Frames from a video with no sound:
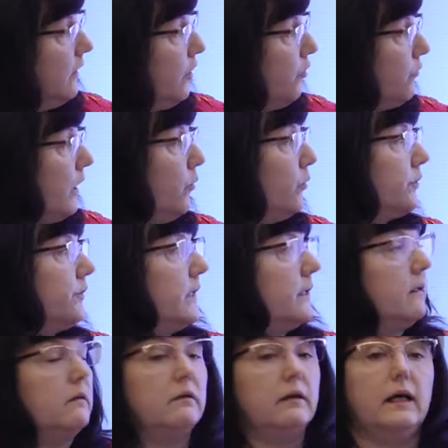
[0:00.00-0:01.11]
of our
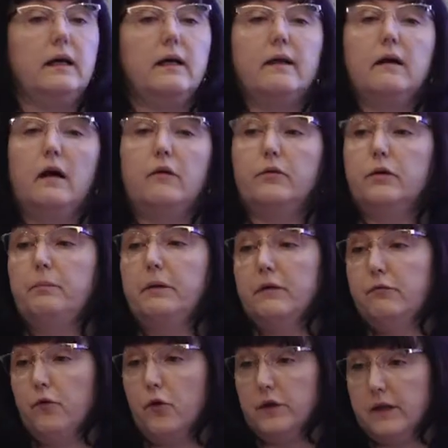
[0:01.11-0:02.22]
territory is covered by
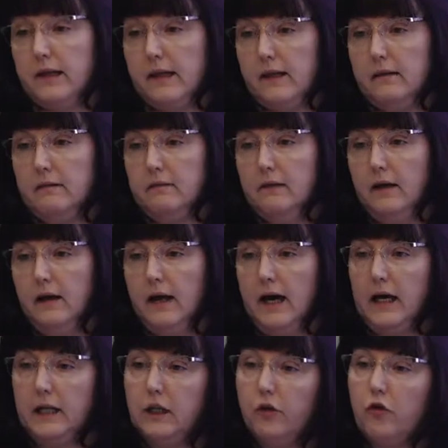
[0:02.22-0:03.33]
forests.
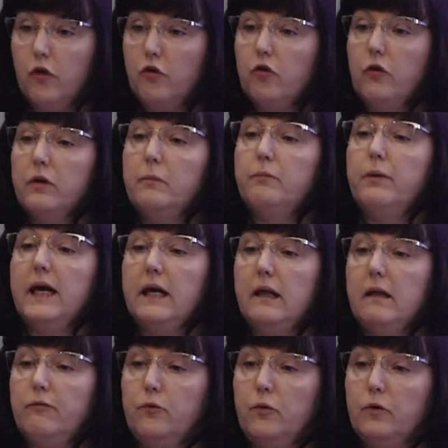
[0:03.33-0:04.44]
And it's also the base
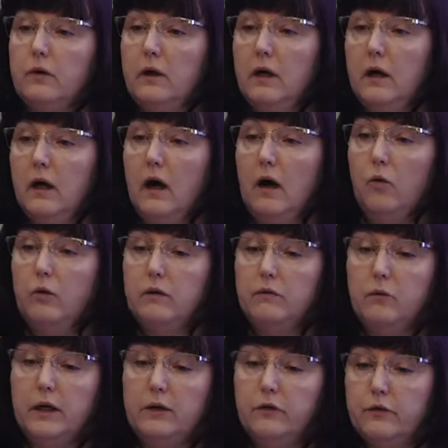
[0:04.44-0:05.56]
for uh, our uh,
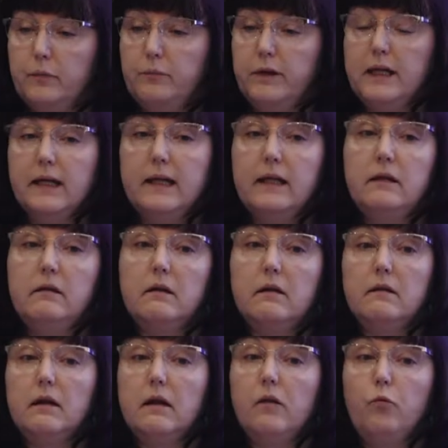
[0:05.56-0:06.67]
one of the biggest
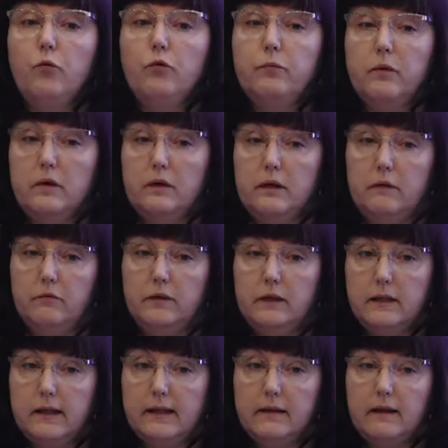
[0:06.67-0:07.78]
industries, woodworking
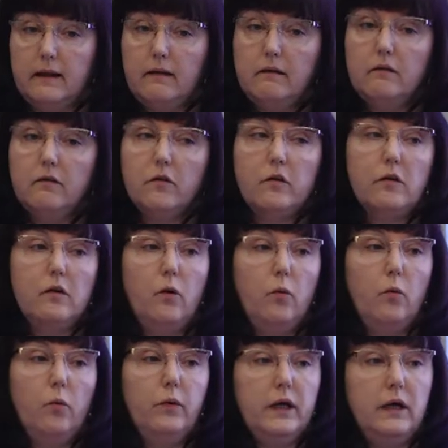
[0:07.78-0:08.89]
industry.
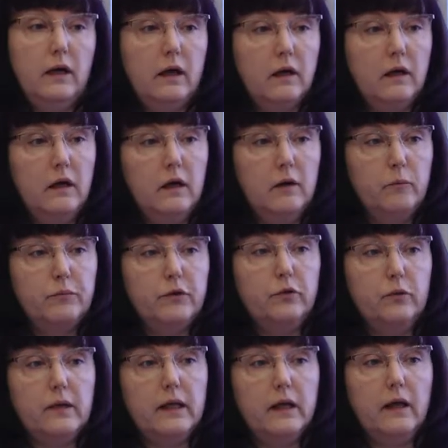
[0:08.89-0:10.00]
So we are
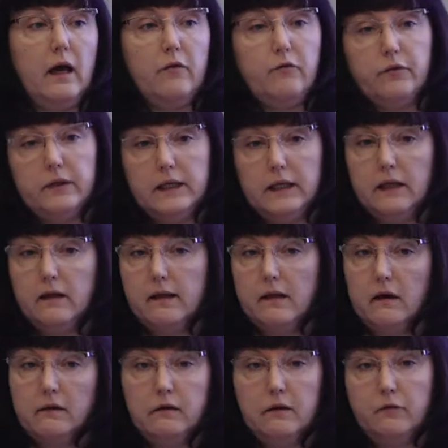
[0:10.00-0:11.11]
producing everything
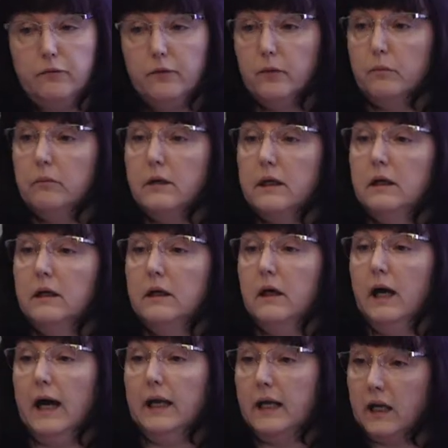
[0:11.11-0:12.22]
starting from uh,
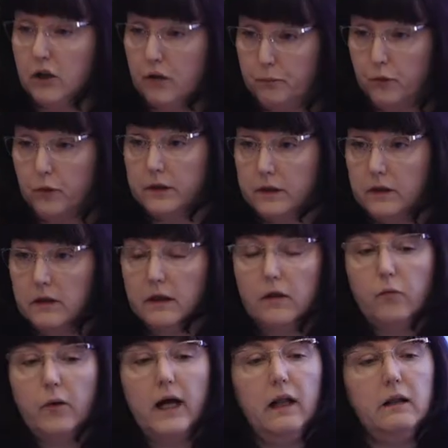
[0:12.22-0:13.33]
and exporting as
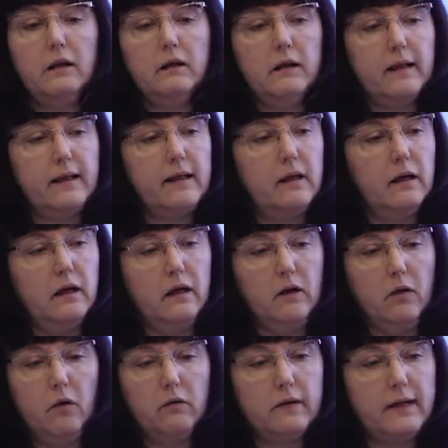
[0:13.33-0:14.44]
well as uh,
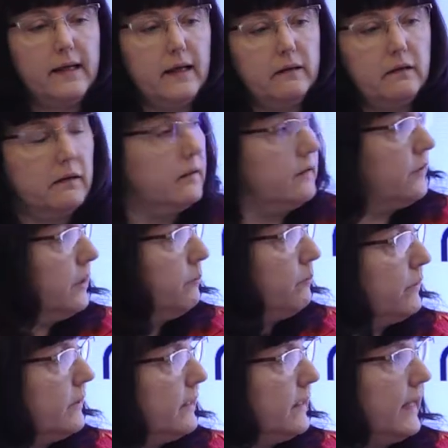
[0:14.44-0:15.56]
logs and uh,
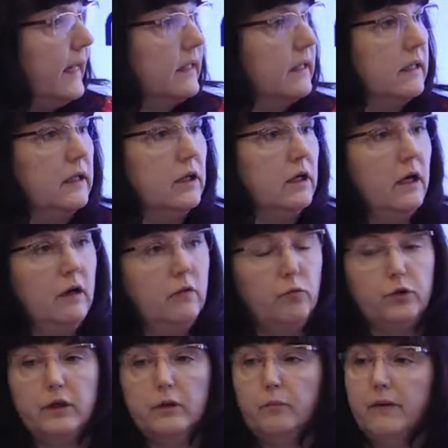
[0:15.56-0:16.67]
timber and uh,
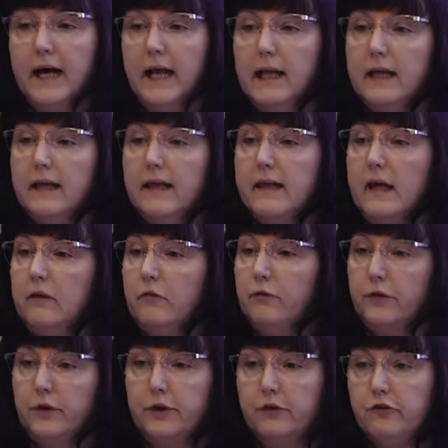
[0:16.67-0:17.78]
wooden pallets and
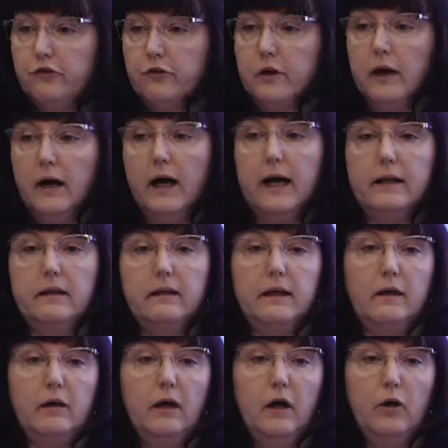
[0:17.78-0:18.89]
furniture and
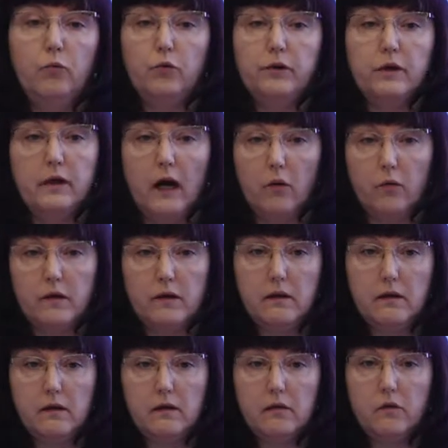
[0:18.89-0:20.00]
wooden houses
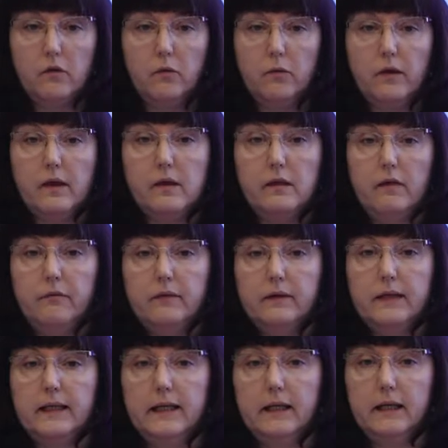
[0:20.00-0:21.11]
so it's
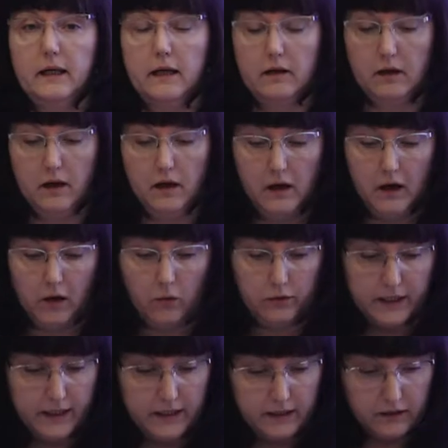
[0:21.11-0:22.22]
definitely the, our
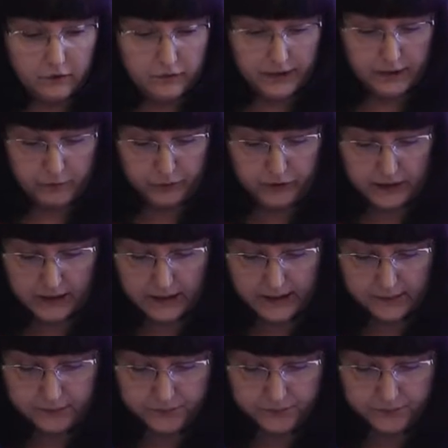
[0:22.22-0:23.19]
area of expertise.